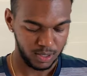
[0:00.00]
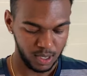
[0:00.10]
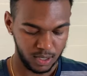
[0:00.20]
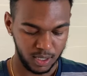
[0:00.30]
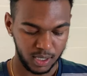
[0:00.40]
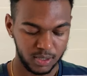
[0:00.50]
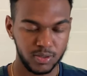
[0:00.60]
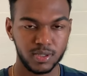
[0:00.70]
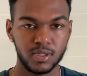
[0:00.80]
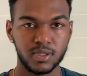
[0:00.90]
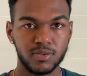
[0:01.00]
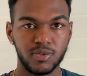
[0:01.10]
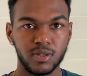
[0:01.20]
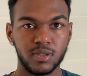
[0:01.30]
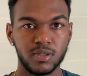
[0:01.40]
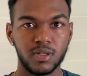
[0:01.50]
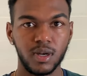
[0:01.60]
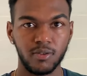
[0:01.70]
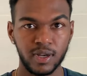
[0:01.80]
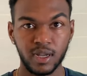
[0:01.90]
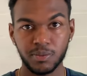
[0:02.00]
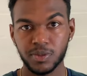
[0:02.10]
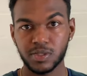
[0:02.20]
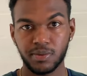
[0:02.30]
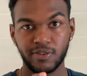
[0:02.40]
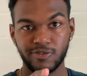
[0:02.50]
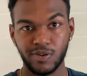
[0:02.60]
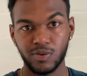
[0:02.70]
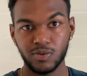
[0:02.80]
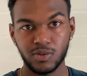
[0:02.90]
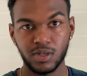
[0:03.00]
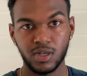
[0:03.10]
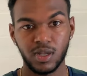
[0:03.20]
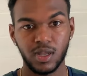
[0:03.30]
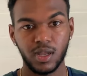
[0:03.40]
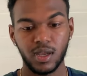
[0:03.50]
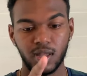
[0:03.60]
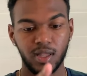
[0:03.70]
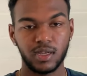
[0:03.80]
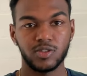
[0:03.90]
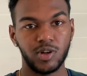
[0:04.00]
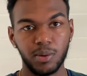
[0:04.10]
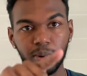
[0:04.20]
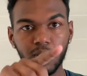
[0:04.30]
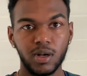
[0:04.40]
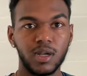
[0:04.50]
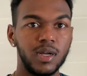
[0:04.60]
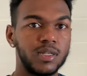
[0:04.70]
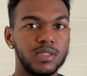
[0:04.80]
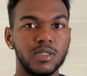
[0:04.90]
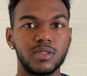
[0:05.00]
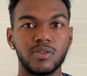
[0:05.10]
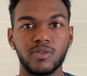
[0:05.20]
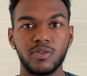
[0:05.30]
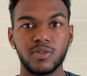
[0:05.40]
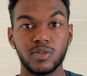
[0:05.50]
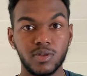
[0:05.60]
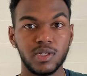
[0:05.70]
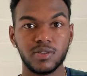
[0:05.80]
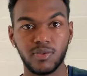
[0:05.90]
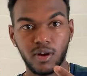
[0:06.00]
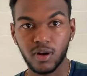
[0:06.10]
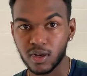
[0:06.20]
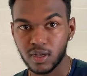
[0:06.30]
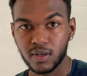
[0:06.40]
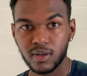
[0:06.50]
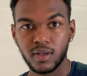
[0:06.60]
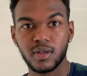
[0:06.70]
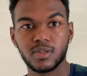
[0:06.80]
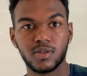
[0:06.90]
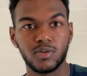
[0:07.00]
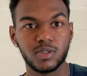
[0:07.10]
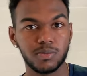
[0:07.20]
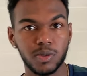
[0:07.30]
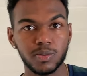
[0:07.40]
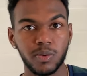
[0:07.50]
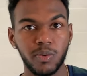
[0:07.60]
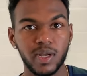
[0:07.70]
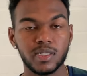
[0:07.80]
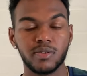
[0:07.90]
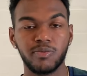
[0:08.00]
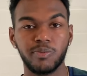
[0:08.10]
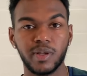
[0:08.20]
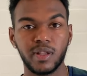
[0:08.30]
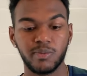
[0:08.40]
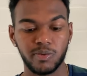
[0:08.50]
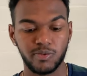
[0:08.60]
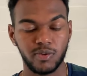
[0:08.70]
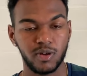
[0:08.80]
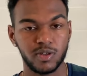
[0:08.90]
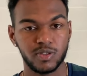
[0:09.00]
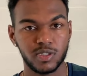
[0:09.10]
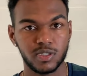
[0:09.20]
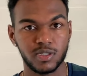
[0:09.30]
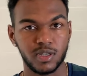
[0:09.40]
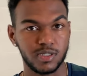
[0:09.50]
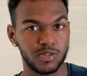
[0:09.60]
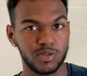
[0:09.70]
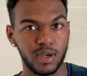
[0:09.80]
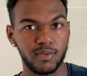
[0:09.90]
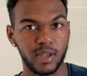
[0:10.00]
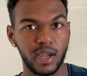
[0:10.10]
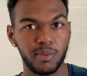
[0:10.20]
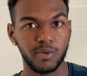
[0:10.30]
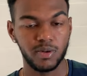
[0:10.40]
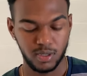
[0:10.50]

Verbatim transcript: Yeah, I like using this for, right now I'm using my phone and like a tripod to, to do this vlog. So there's multiple ways of being able to vlog. You just, as long as you have a camera.